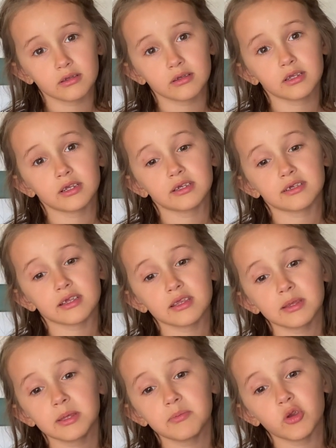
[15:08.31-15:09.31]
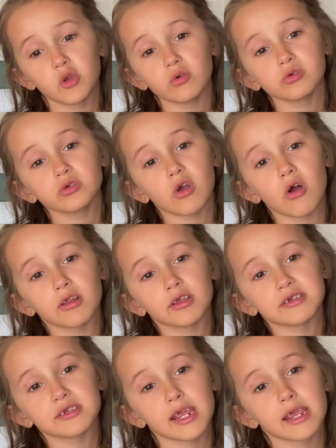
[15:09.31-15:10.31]
He said that the bugles called
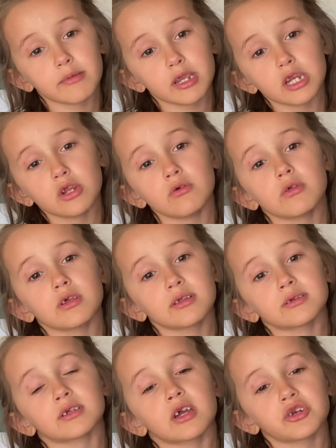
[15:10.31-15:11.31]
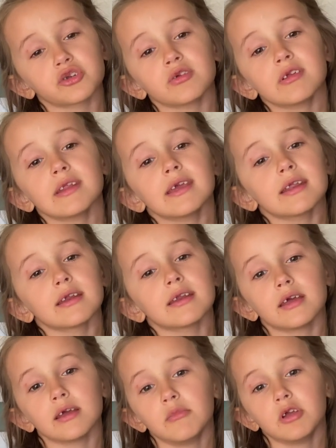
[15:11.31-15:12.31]
his name. He knew that his country needed
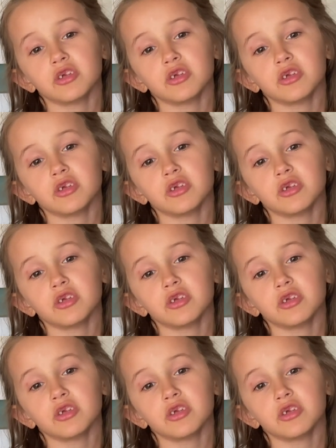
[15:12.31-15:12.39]
him.